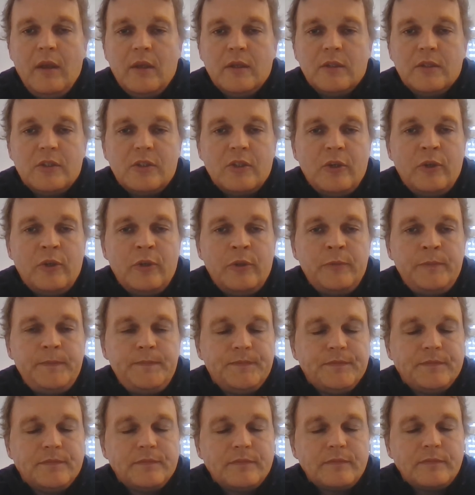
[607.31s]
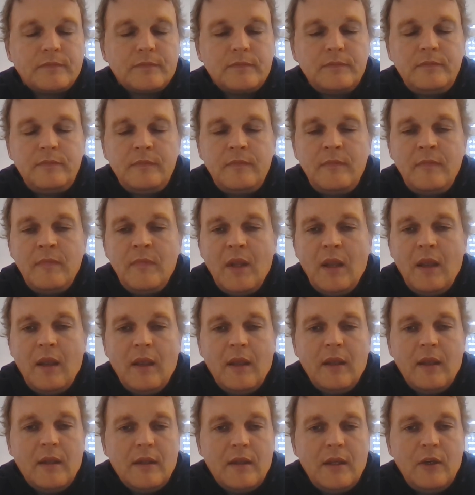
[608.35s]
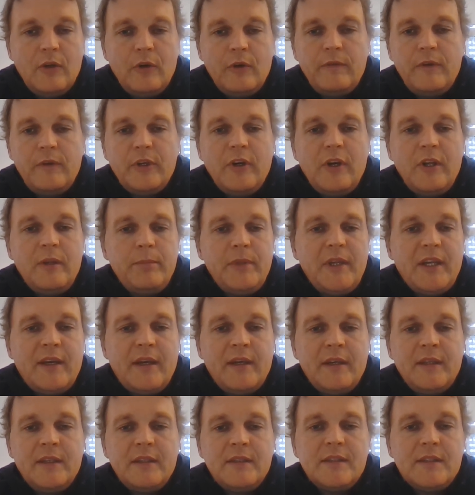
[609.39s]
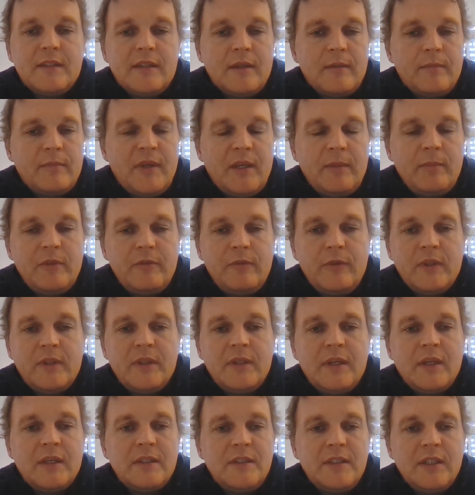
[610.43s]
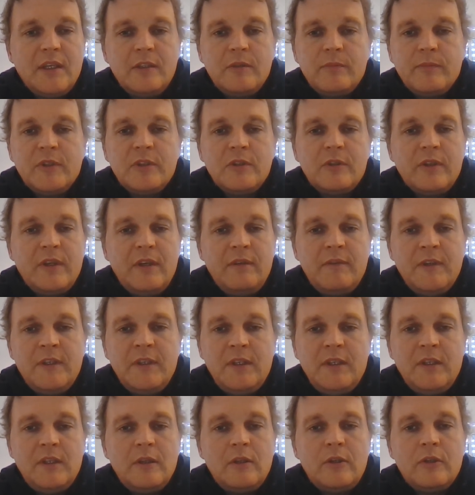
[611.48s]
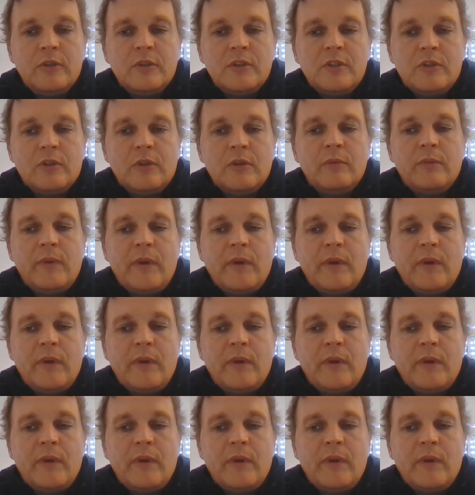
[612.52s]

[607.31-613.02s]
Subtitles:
So the overall plan is that maybe for the next 6 months or even a year or so,